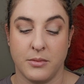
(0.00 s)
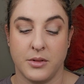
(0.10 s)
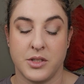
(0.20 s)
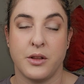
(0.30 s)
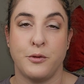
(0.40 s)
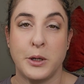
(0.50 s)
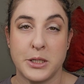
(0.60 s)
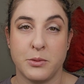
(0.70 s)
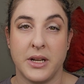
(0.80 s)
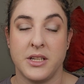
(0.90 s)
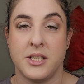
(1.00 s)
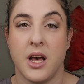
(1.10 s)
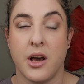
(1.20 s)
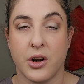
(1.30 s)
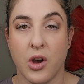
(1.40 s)
So the first one is
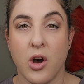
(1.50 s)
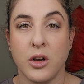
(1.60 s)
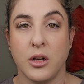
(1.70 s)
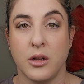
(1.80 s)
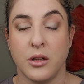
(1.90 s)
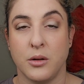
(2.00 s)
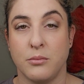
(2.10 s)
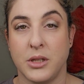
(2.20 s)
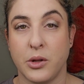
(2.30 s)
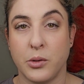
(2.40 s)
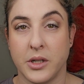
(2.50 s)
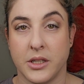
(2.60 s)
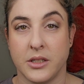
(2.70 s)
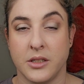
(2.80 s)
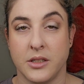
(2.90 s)
raak
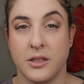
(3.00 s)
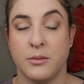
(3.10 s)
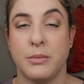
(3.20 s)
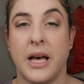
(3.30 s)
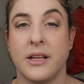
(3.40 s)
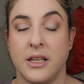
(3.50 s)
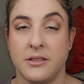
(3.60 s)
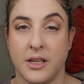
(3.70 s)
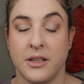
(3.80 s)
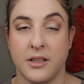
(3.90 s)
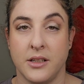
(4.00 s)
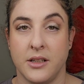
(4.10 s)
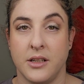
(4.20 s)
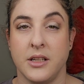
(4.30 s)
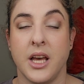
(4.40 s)
betrokke by atletiek.
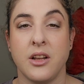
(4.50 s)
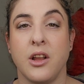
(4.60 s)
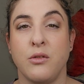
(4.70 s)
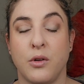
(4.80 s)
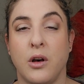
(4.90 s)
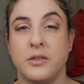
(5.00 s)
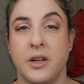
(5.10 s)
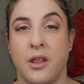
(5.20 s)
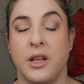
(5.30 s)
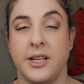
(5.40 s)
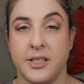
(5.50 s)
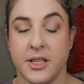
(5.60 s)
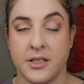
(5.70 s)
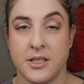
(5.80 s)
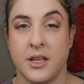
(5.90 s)
Get involved in
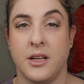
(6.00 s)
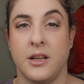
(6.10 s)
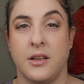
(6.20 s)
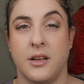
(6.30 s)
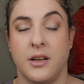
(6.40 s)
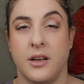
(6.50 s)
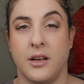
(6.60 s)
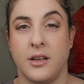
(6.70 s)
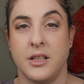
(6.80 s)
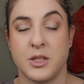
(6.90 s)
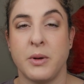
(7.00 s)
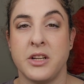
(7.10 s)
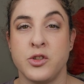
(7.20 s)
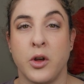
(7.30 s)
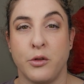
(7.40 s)
athletics. This one
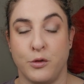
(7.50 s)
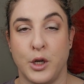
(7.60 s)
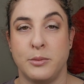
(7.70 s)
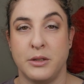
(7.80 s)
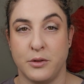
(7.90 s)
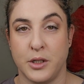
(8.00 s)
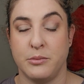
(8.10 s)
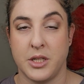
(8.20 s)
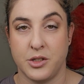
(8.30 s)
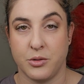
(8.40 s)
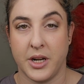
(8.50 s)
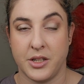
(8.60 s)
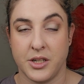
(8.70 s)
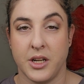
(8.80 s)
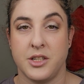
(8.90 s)
is not a verb and verb
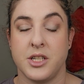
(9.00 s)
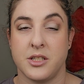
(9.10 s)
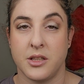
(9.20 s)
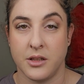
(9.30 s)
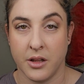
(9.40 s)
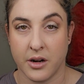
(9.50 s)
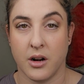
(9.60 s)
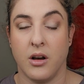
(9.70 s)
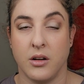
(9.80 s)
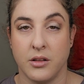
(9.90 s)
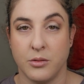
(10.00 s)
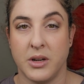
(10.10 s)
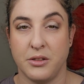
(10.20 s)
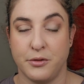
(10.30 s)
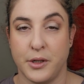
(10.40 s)
situation. It's just raak, the
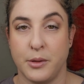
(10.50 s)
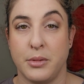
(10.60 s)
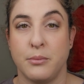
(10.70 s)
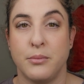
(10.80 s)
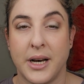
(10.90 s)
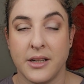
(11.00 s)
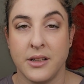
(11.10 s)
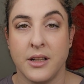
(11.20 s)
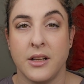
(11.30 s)
one verb. But